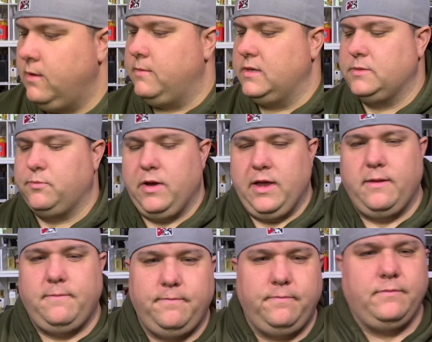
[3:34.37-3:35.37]
to spray it
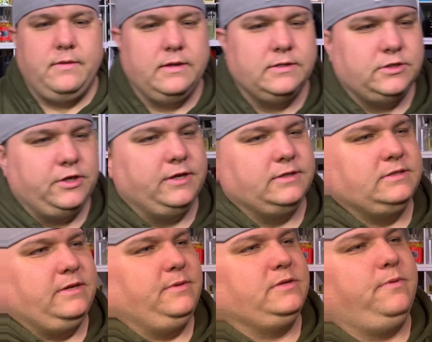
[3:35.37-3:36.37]
so you can see
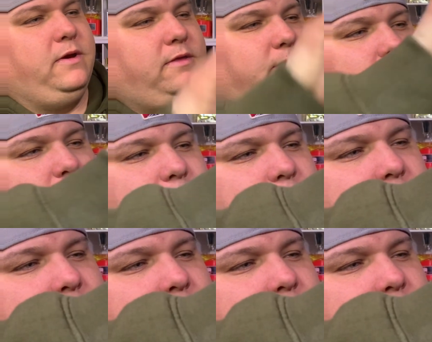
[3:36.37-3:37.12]
me spray this wonderful thing.